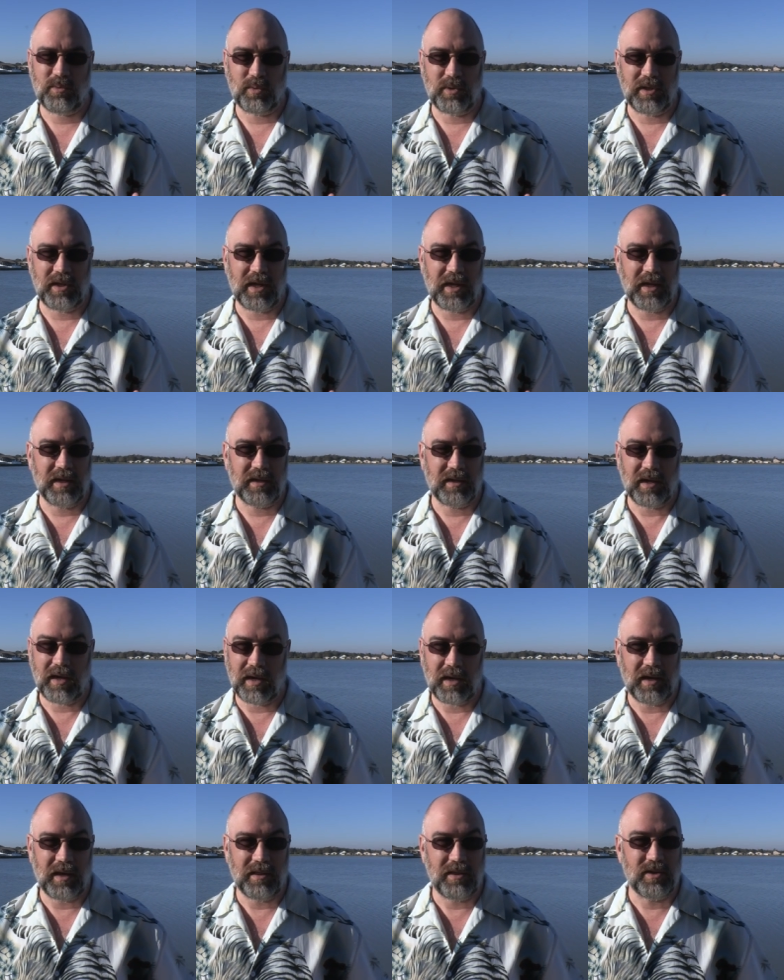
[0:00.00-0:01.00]
And we're like,
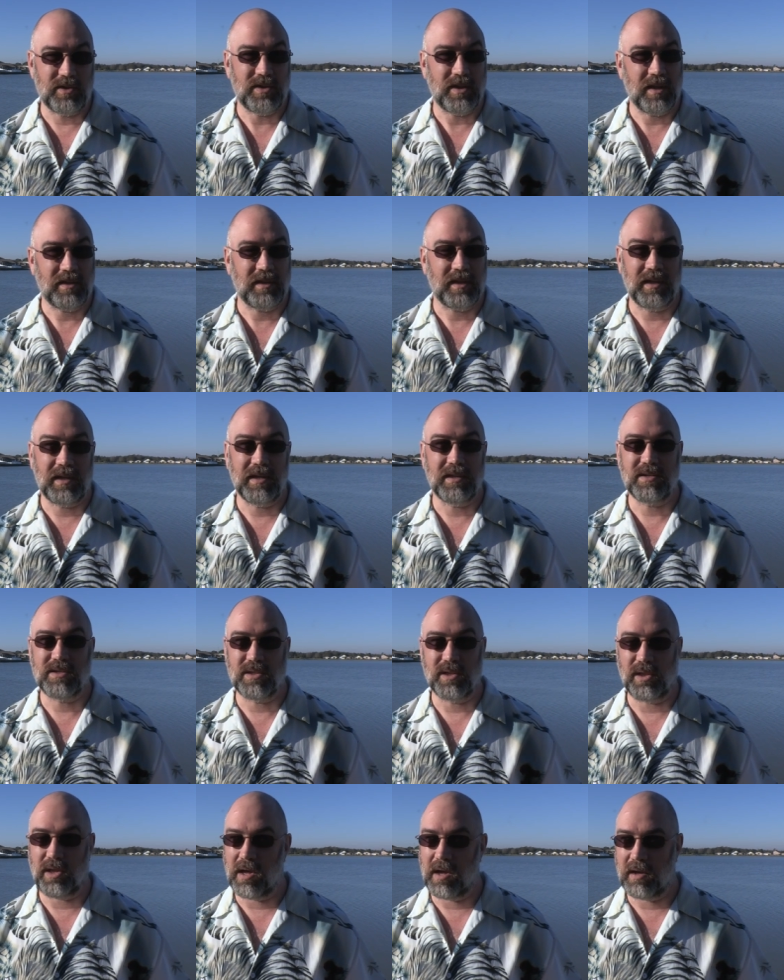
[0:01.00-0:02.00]
uh, there's nothing
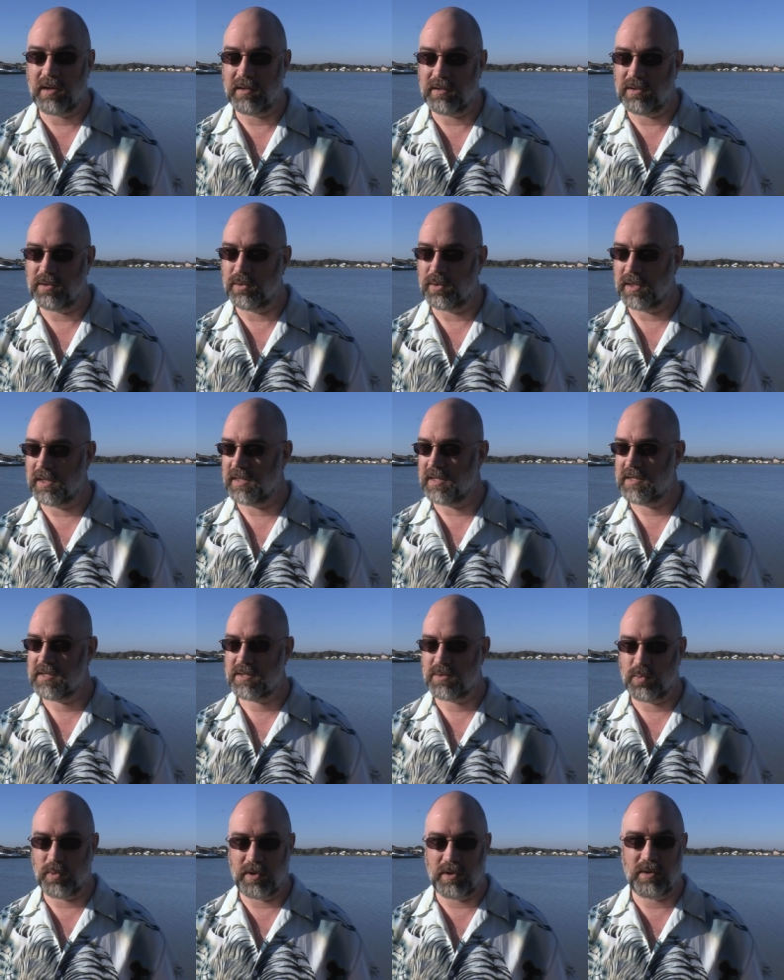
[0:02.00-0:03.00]
against the law on doing
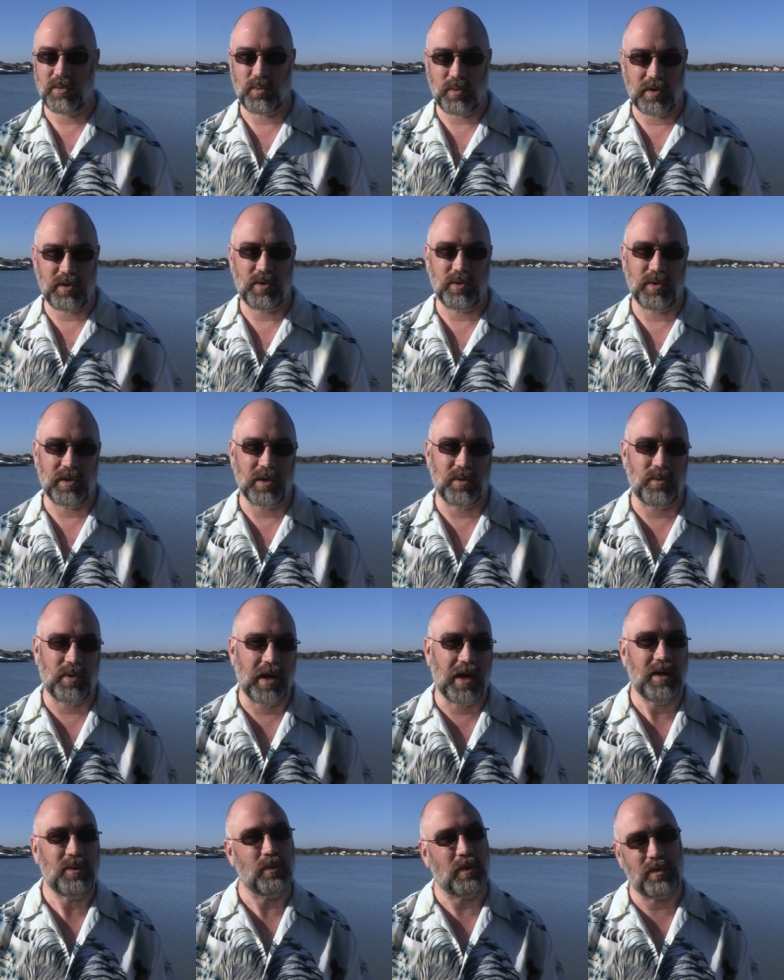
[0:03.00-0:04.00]
this. We're, we're doing it
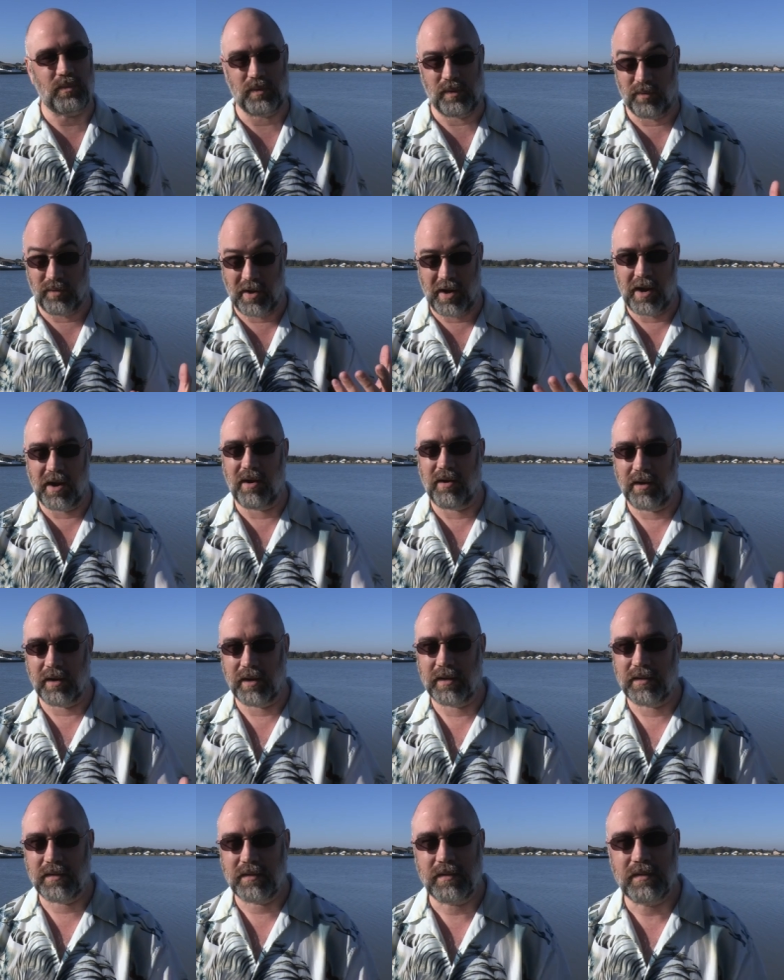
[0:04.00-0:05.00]
right. Well, we were
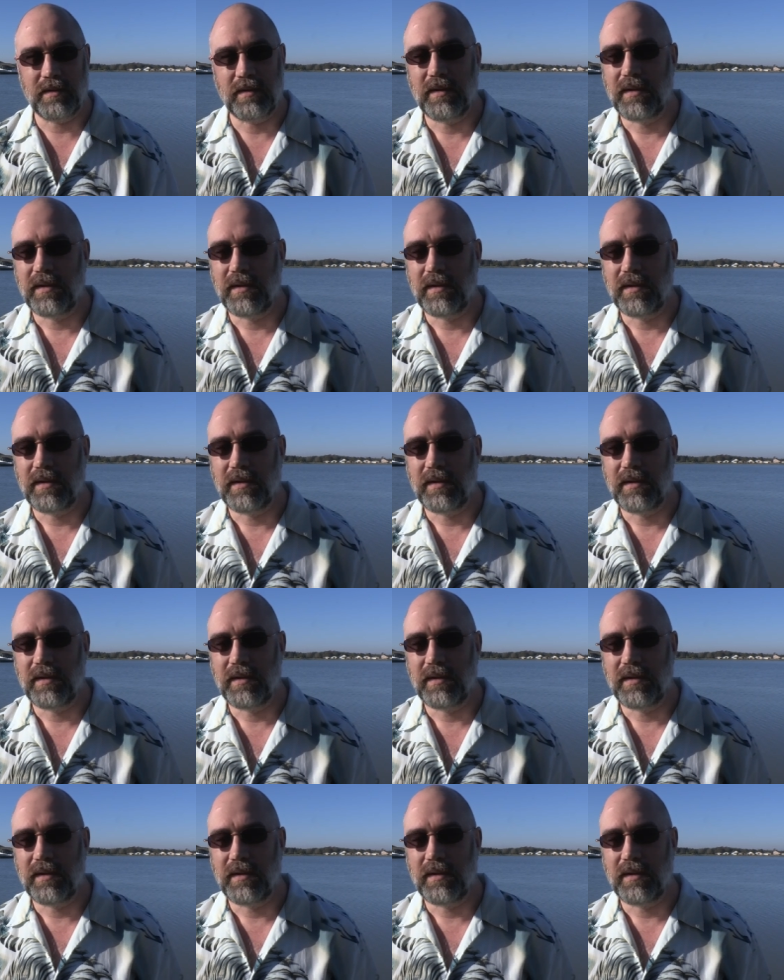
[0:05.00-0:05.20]
arrogant